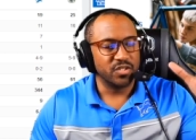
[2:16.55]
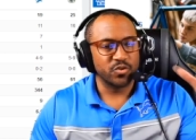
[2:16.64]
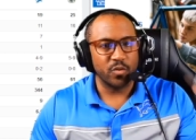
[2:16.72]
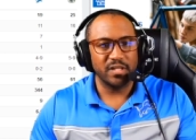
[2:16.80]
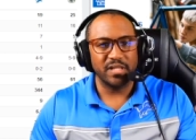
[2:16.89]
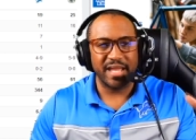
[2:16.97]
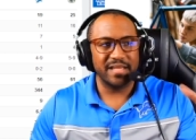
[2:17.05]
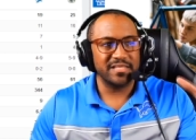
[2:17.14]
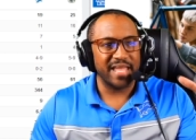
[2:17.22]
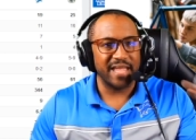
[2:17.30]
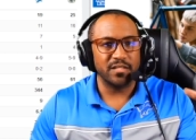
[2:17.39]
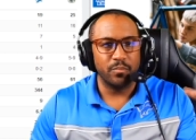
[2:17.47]
The Detroit
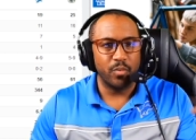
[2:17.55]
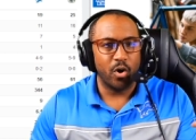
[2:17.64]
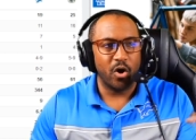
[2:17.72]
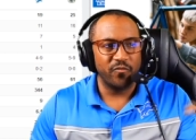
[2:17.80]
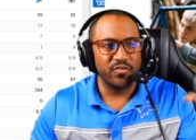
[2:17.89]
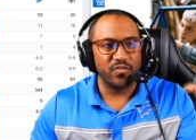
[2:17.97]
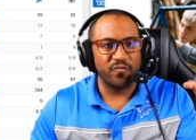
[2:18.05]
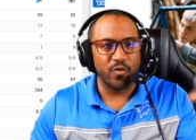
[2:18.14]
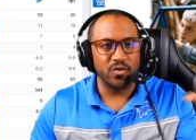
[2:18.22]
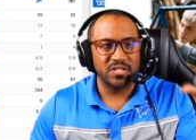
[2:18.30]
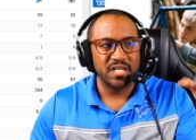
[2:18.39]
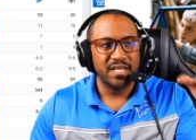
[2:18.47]
Lions had the ball for the
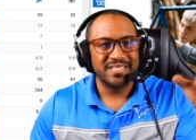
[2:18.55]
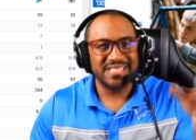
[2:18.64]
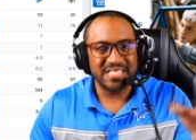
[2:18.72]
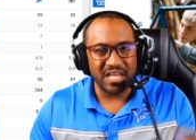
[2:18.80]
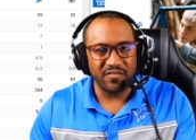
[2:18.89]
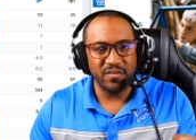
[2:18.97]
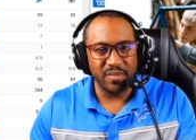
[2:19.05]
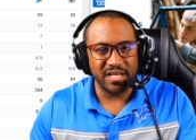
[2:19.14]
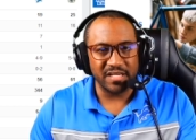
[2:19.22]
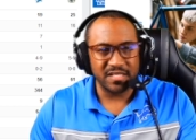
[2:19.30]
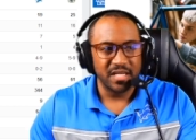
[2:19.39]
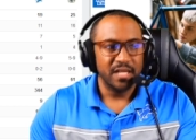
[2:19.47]
first seven
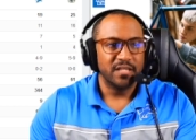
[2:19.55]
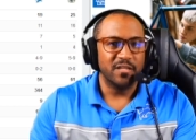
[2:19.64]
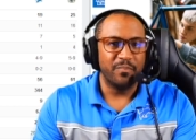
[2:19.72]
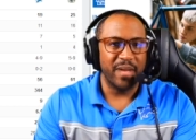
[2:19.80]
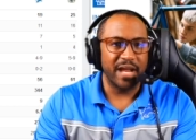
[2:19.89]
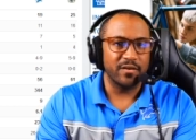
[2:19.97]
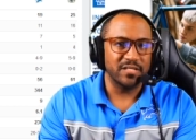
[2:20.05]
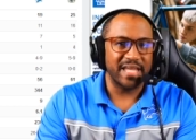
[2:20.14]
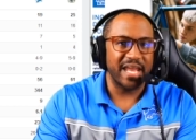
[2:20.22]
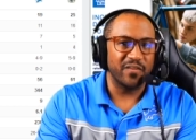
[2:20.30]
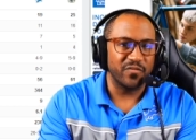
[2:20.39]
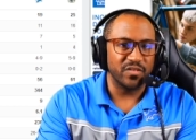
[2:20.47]
minutes. The
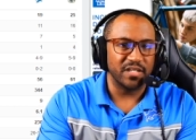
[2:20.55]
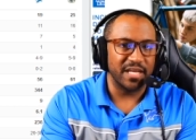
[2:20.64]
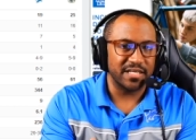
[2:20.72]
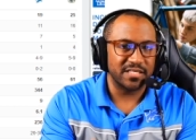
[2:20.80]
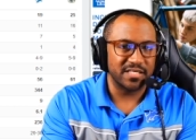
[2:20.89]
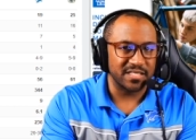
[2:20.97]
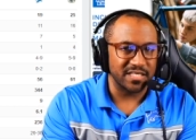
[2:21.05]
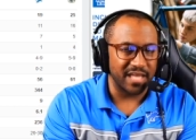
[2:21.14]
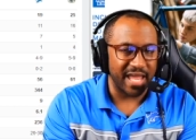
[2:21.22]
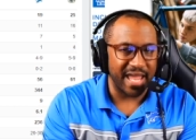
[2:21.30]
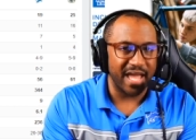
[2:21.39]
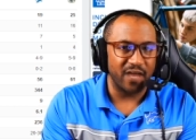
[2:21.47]
Packers had it for the next six
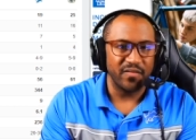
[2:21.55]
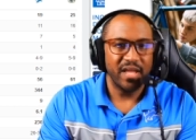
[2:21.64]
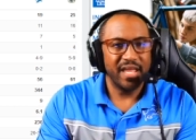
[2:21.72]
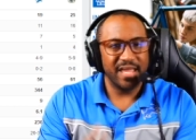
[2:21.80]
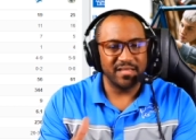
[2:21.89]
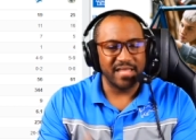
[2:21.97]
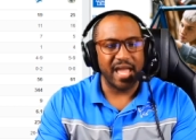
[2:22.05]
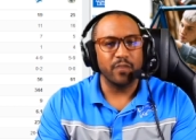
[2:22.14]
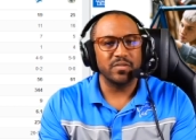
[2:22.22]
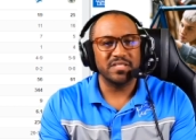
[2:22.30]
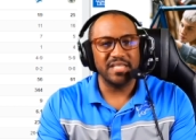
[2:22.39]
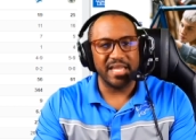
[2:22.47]
and a half, and
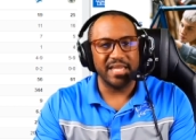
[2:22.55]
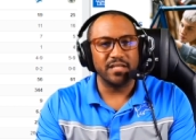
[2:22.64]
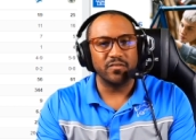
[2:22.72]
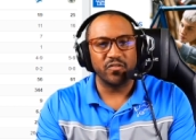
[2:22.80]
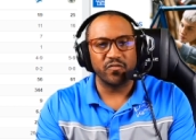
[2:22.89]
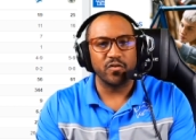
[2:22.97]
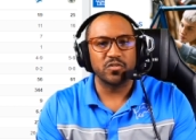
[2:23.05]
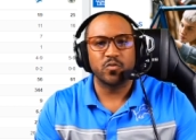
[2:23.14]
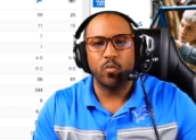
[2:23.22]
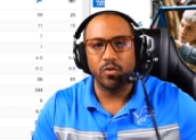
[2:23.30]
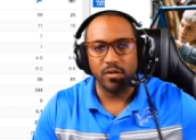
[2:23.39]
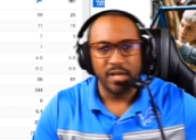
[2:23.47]
that was the end of the
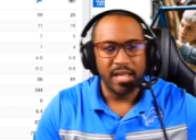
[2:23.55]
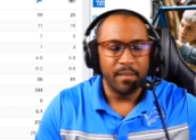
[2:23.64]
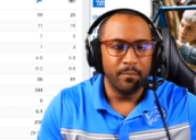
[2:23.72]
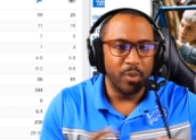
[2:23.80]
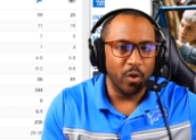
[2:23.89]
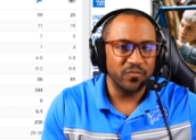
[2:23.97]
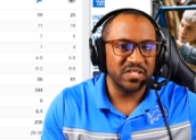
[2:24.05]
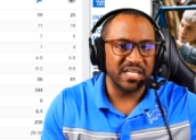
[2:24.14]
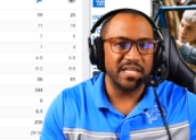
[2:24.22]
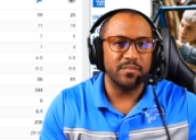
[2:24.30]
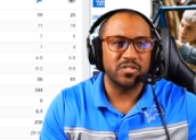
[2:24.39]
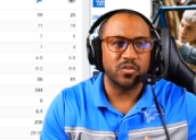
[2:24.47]
first quarter. Both
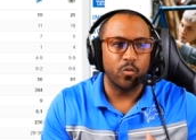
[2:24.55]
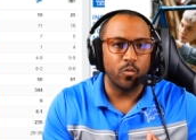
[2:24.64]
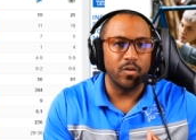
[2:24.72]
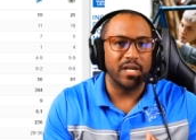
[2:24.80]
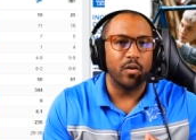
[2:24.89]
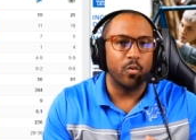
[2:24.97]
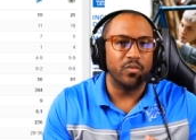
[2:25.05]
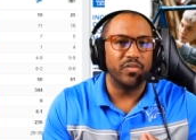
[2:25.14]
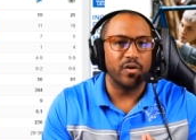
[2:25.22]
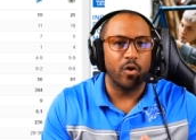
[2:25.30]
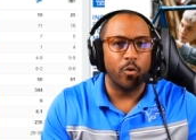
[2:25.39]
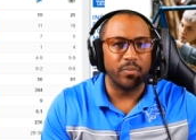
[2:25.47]
teams scoring
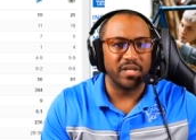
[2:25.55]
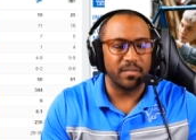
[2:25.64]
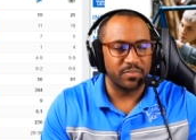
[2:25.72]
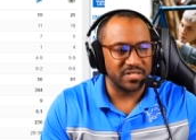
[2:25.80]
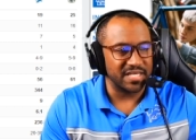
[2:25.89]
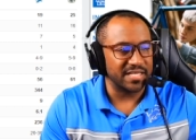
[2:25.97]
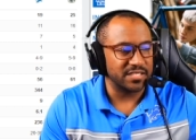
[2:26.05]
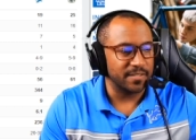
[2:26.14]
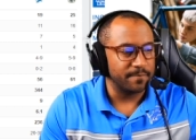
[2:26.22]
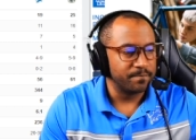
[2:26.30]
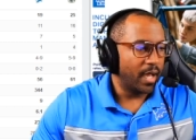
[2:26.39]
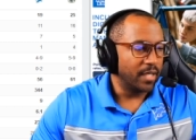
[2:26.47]
on their opening
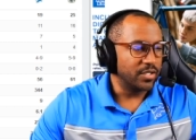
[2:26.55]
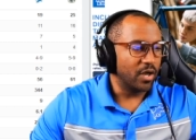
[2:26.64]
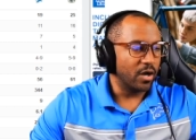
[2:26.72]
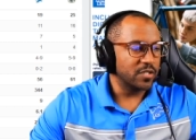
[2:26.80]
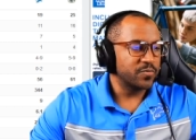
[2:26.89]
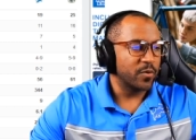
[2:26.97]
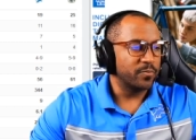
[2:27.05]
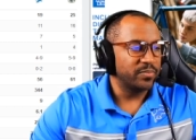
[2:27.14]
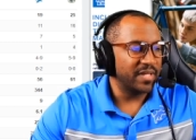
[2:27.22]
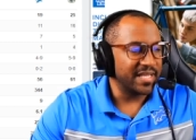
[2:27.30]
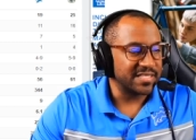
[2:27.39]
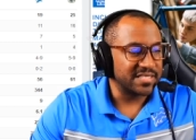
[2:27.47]
possession. Uh, yards per
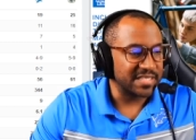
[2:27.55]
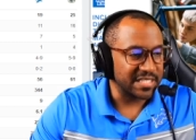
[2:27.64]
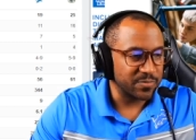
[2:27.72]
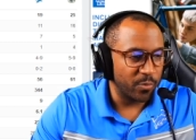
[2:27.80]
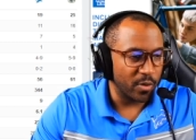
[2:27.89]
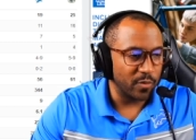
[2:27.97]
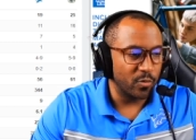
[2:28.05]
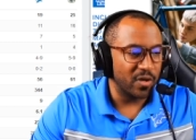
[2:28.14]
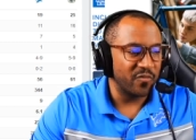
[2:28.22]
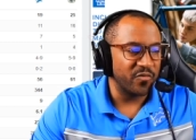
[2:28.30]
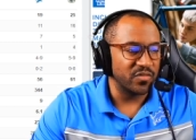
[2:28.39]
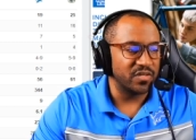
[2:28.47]
play,
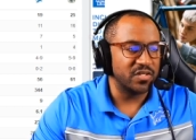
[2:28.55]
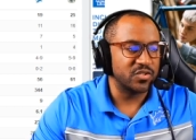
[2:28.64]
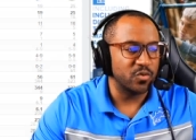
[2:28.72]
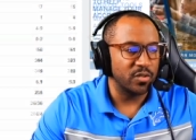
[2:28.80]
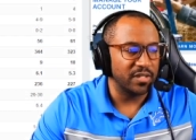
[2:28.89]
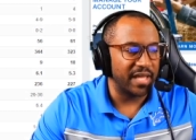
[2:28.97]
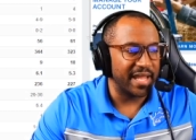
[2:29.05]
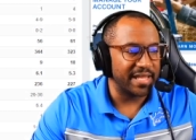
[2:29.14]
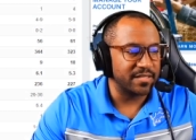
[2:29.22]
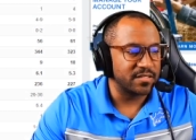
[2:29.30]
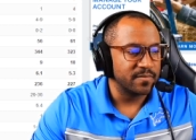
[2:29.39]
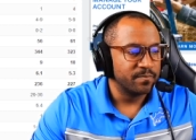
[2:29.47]
6.1 for the Detroit
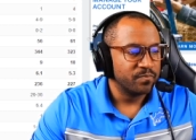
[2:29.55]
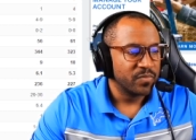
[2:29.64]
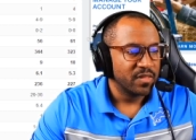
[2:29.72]
Lions,